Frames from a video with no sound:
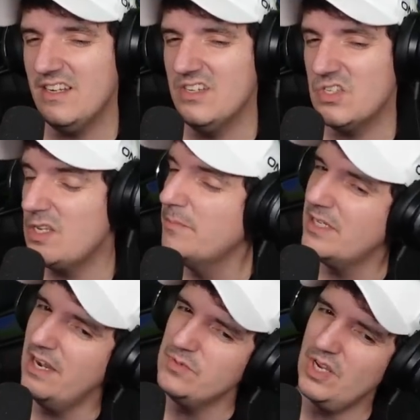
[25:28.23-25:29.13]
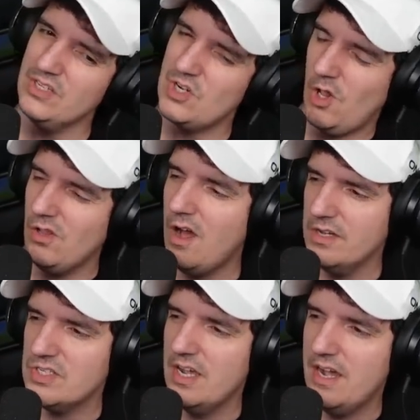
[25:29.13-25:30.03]
is sometimes against
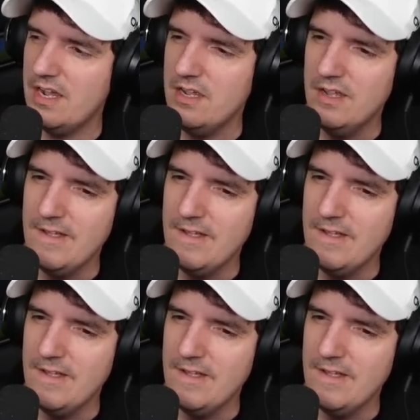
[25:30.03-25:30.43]
Colossi